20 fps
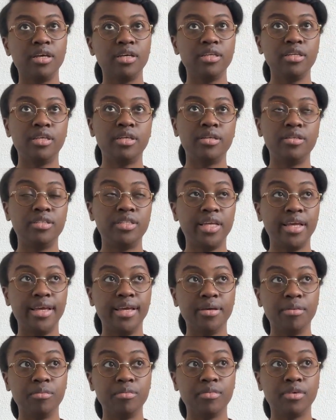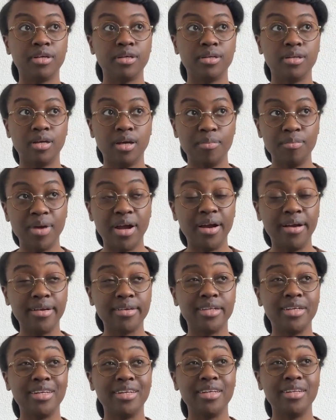using
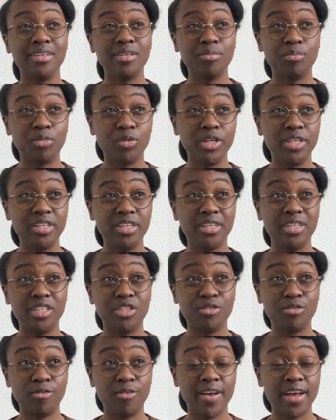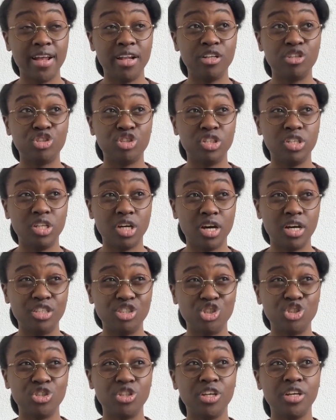American, British, French,
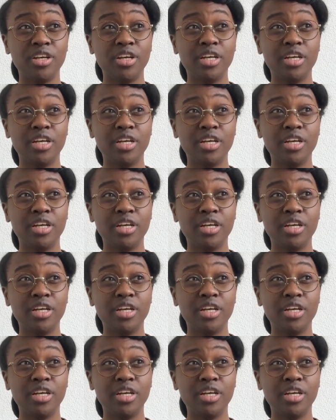Dutch,